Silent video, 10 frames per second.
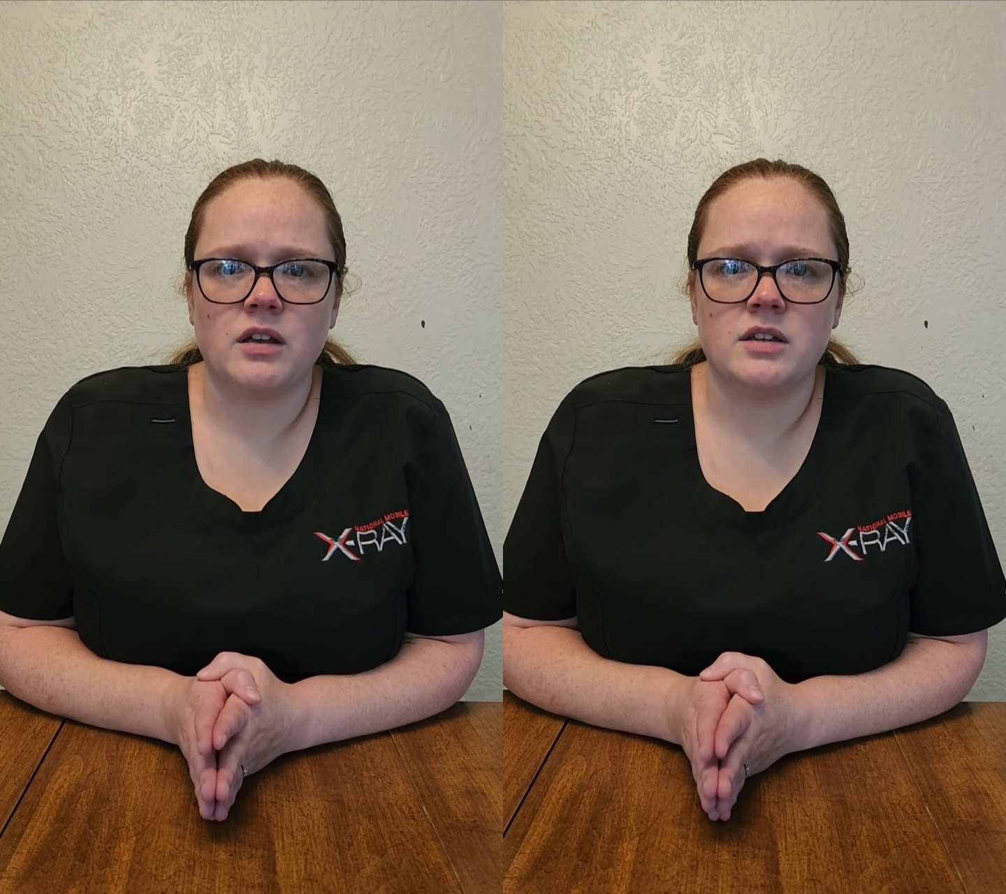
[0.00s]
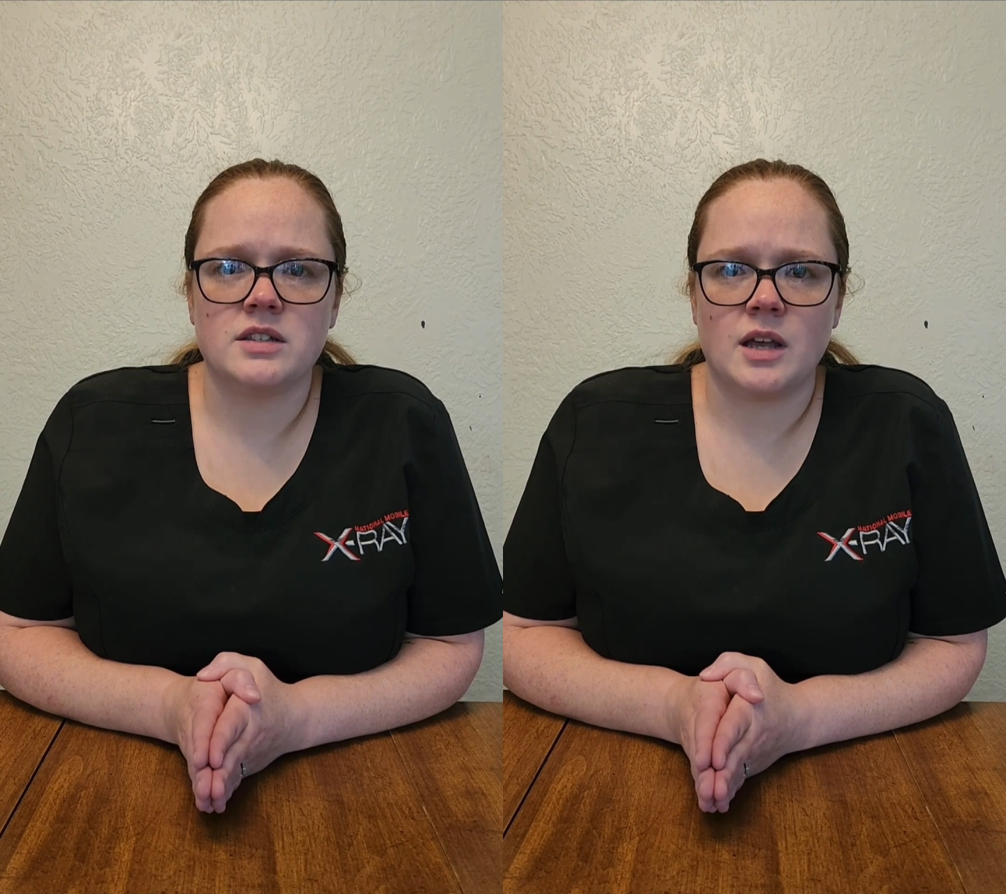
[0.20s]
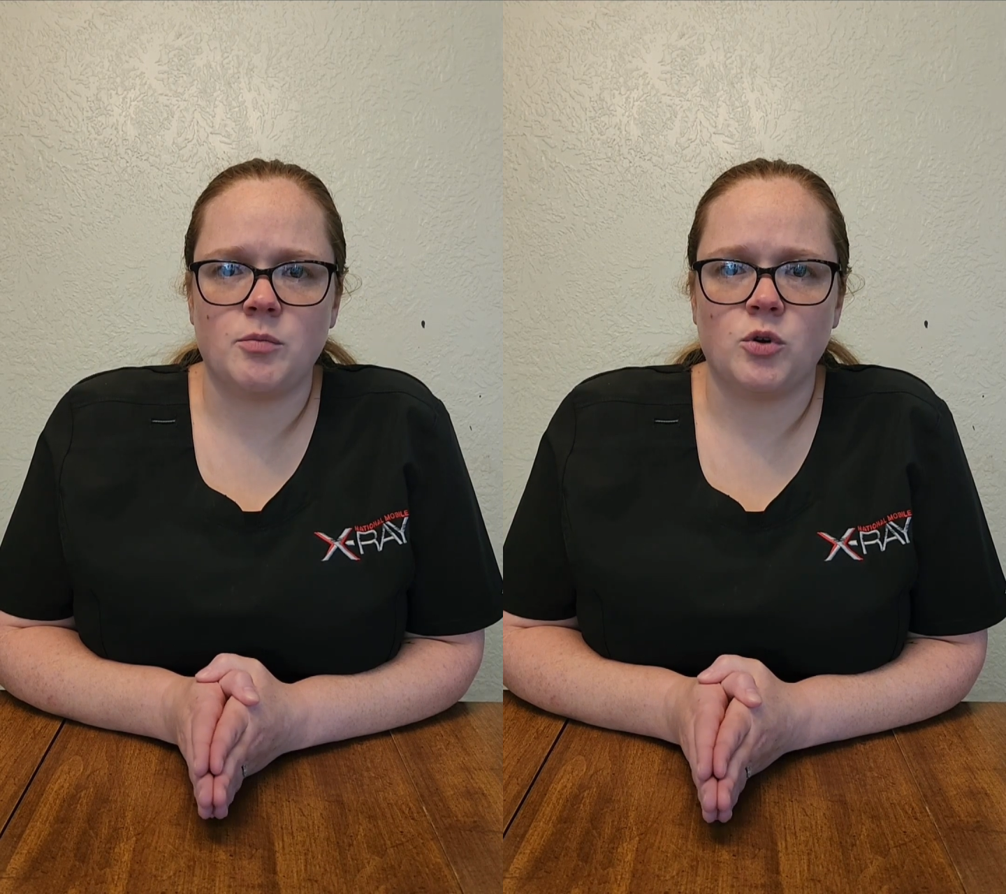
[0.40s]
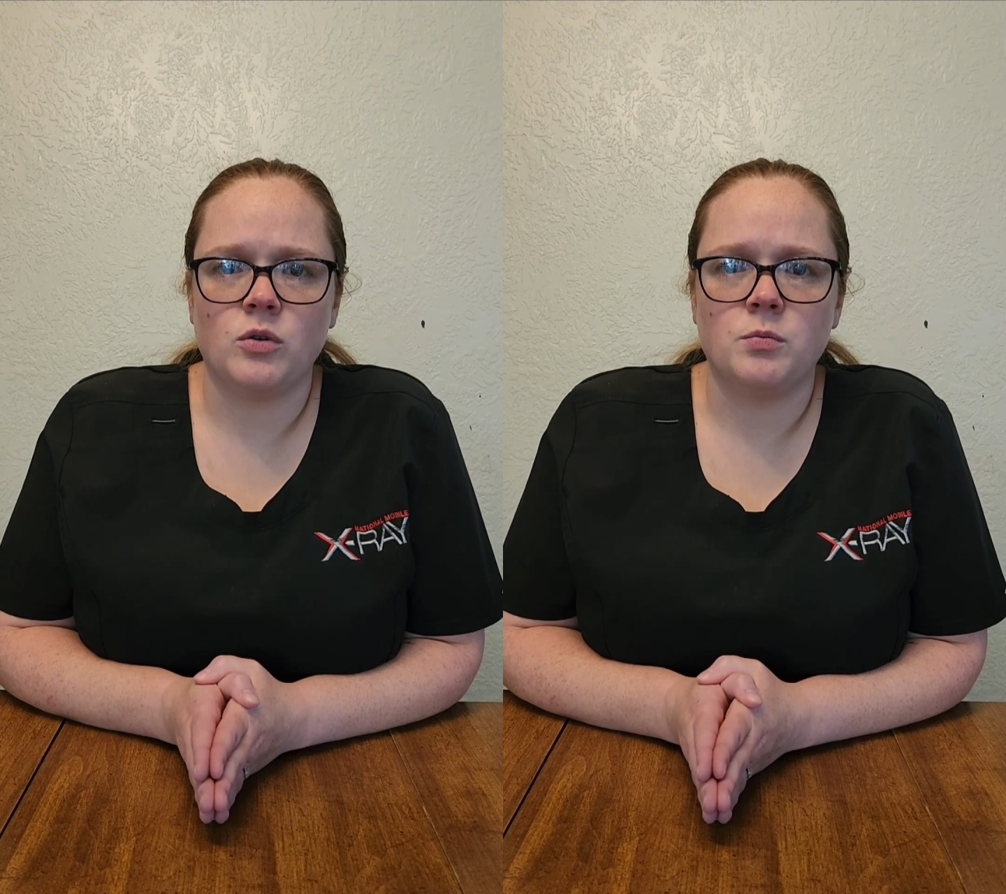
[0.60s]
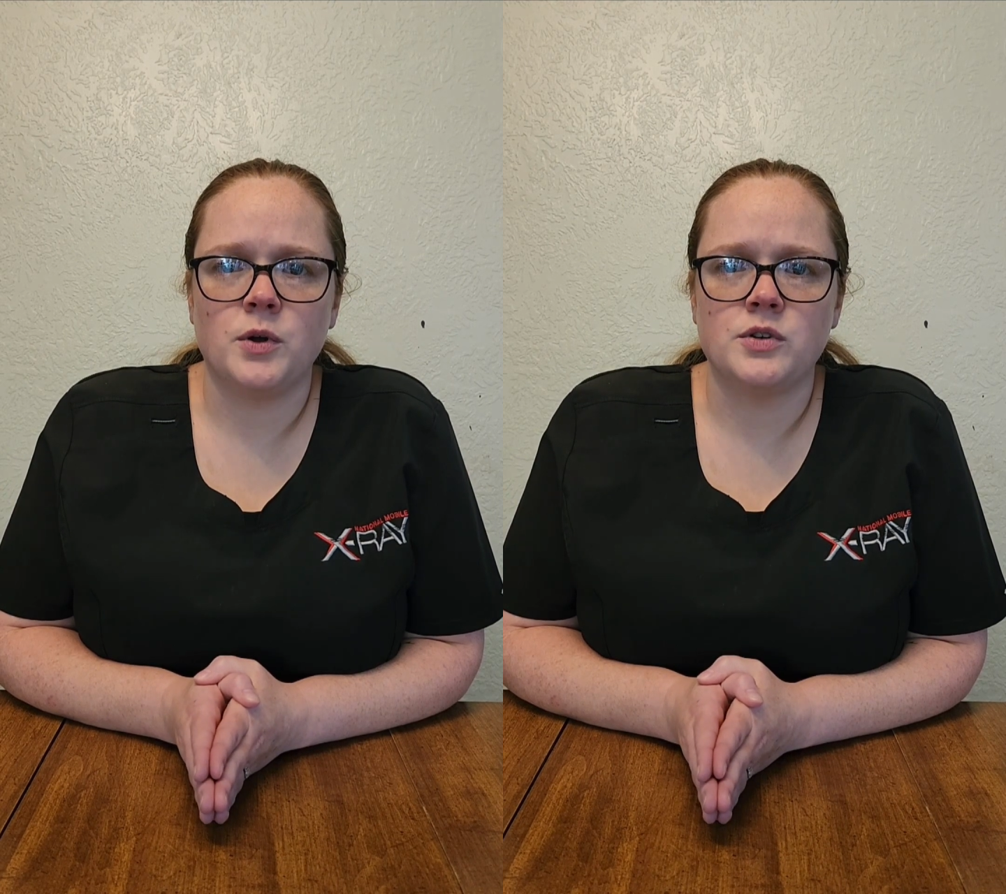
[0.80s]
his
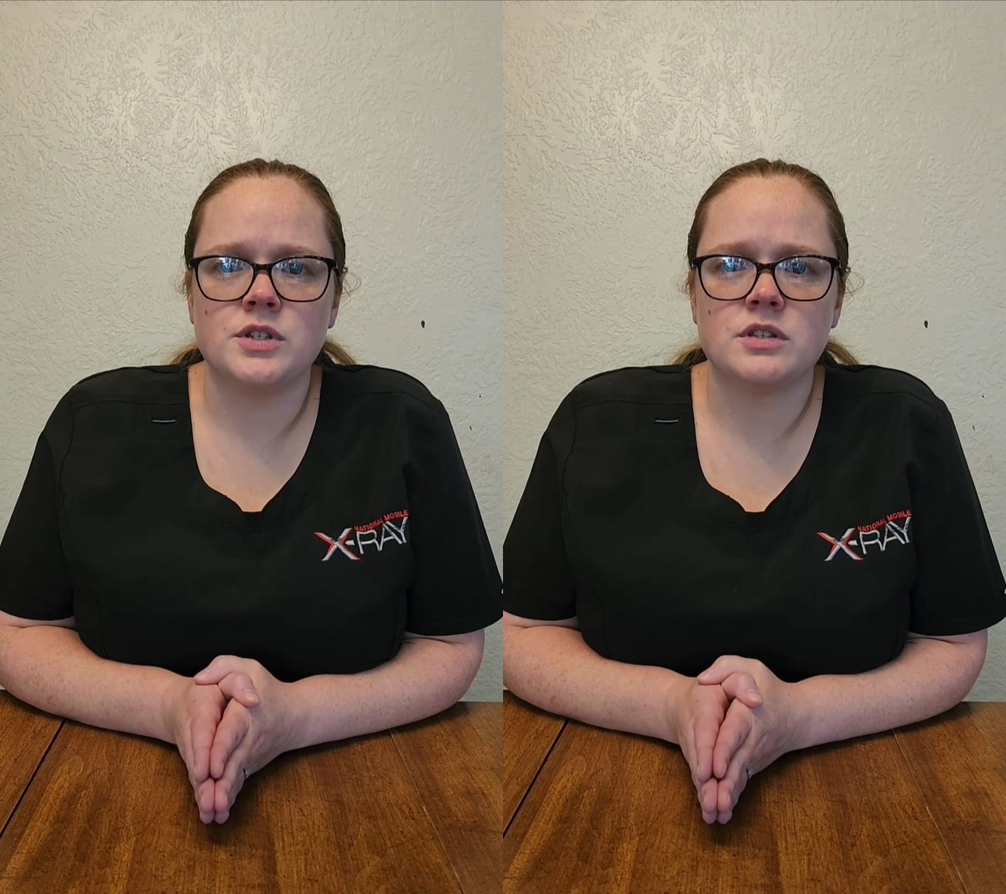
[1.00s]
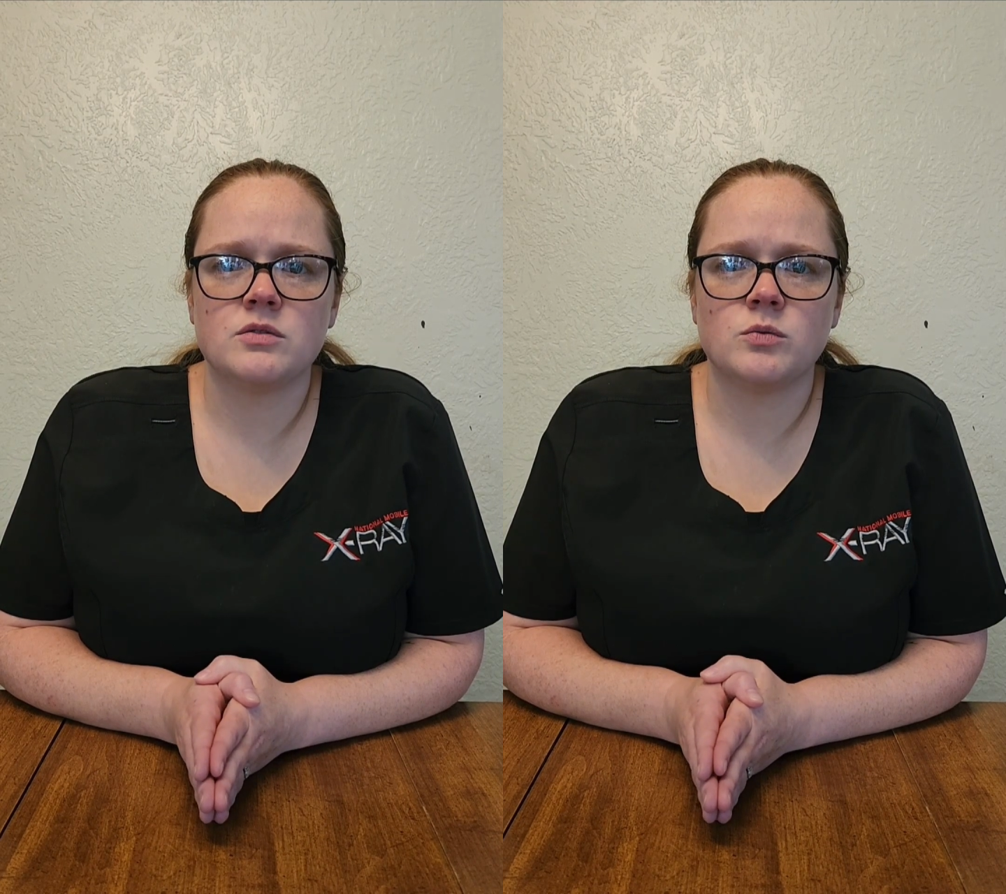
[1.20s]
apical pulse